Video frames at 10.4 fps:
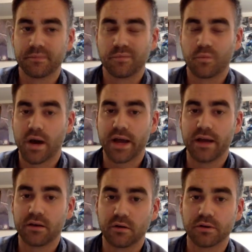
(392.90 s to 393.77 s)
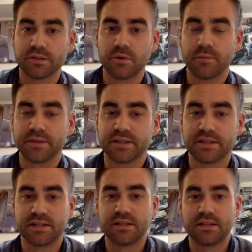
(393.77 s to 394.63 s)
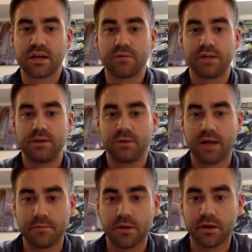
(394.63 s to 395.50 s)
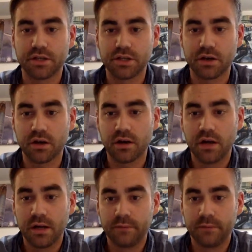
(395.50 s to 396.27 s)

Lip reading: why all small businesses don't do it, I'm not sure.